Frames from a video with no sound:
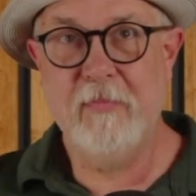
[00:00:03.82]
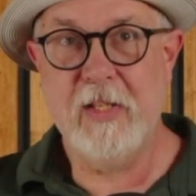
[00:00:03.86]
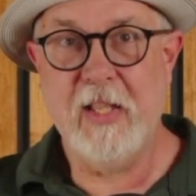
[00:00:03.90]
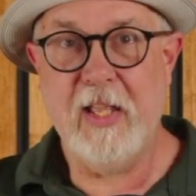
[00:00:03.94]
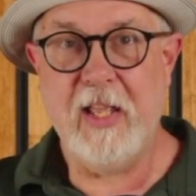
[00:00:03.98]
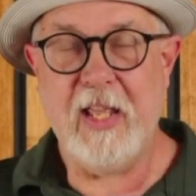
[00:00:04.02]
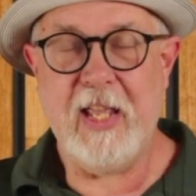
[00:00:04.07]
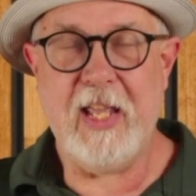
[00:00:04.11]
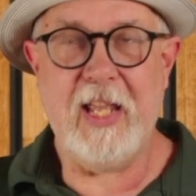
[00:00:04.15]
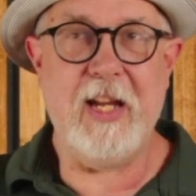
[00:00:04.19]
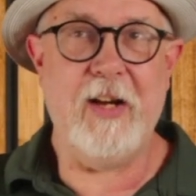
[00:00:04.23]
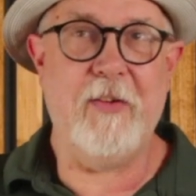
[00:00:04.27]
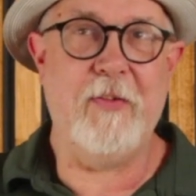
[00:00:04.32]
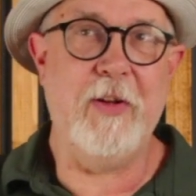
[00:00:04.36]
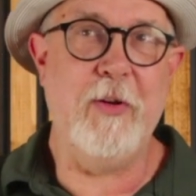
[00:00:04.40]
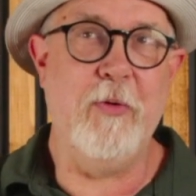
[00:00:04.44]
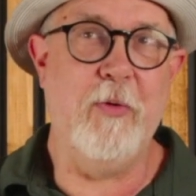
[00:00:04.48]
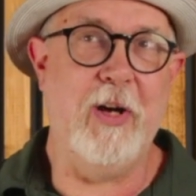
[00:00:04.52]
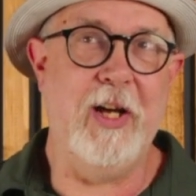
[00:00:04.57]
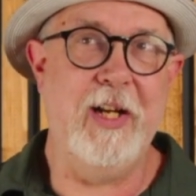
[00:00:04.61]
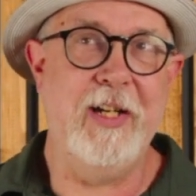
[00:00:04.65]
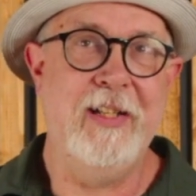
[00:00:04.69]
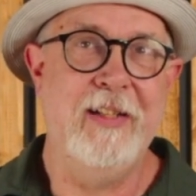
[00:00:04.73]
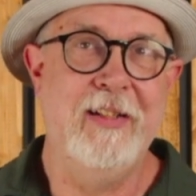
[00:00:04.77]
Hey
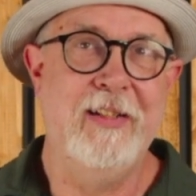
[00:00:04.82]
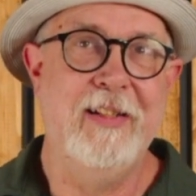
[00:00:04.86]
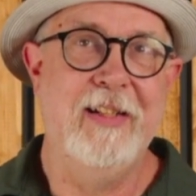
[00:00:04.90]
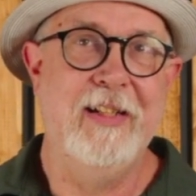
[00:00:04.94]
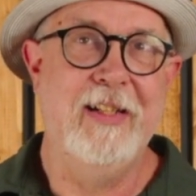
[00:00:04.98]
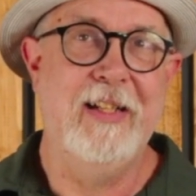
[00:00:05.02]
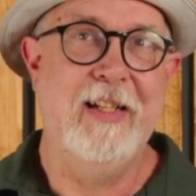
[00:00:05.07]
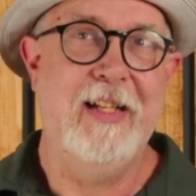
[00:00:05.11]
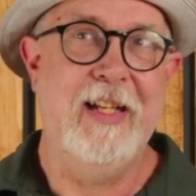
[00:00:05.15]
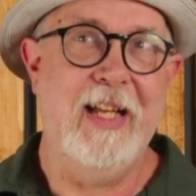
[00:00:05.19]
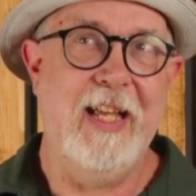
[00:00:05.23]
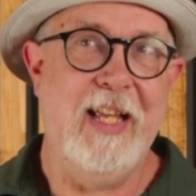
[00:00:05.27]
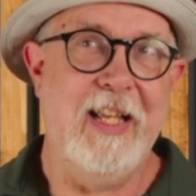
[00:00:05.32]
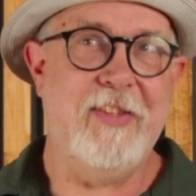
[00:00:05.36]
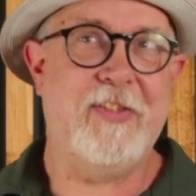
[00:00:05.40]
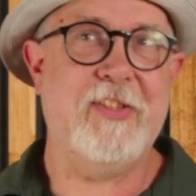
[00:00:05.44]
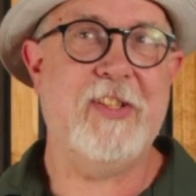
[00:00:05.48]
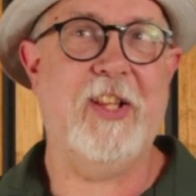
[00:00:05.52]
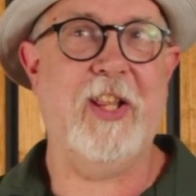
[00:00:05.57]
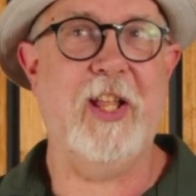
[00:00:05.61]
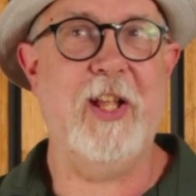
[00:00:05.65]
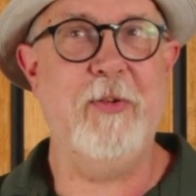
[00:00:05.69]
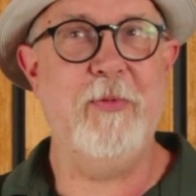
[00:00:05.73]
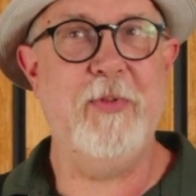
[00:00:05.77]
everyone, it's
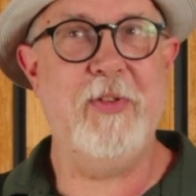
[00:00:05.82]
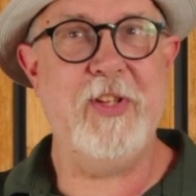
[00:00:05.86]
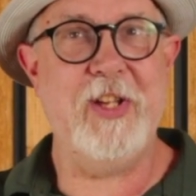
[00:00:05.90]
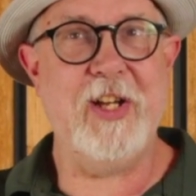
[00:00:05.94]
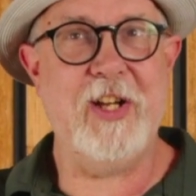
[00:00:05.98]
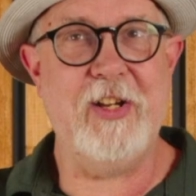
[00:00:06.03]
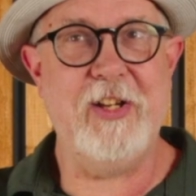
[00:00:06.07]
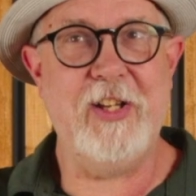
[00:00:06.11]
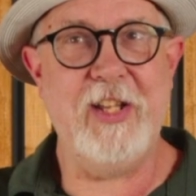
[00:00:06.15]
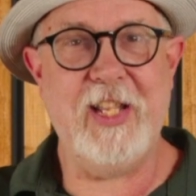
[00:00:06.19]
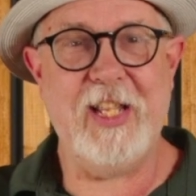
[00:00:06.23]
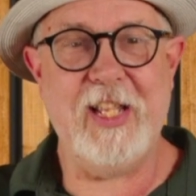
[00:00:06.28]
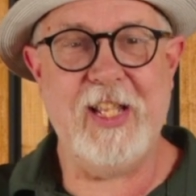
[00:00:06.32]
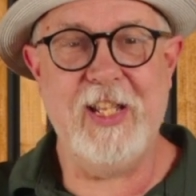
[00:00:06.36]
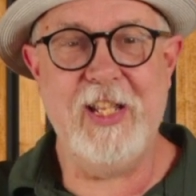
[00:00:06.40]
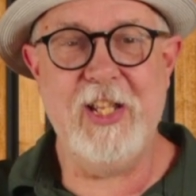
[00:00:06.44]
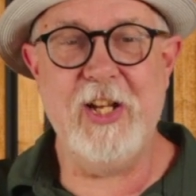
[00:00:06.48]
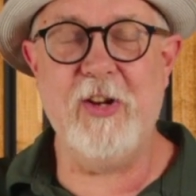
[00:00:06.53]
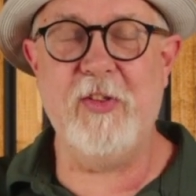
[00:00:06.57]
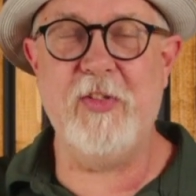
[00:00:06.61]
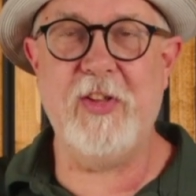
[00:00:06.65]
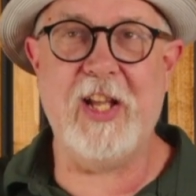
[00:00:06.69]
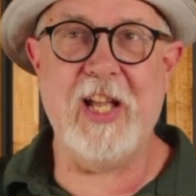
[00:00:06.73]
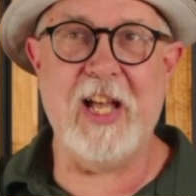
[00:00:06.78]
Glenn with ERD,
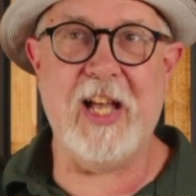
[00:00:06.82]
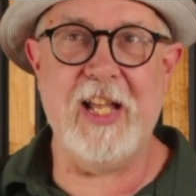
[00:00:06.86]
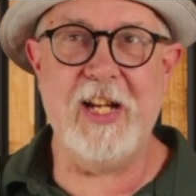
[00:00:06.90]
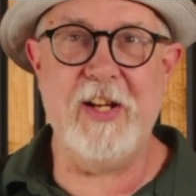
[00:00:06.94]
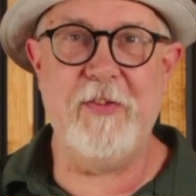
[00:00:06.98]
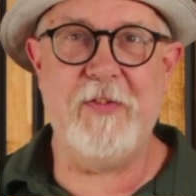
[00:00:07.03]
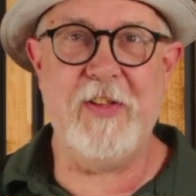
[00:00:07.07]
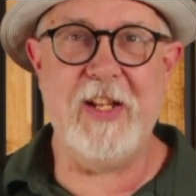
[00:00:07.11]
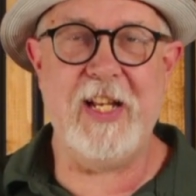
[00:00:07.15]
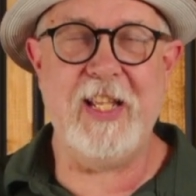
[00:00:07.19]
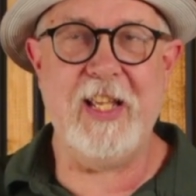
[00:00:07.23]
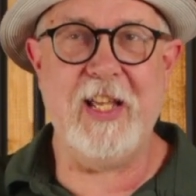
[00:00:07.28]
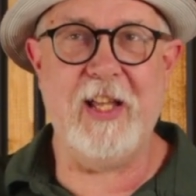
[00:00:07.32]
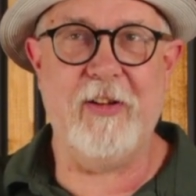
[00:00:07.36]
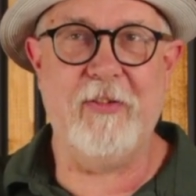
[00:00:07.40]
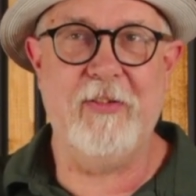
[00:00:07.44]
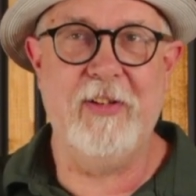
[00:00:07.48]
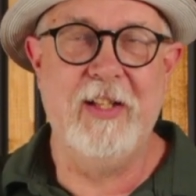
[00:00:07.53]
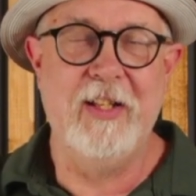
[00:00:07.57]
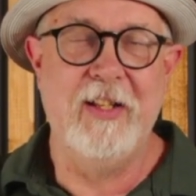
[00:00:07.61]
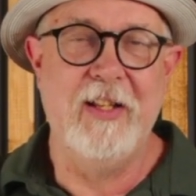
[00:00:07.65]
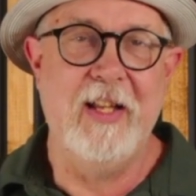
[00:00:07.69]
the guy in the video.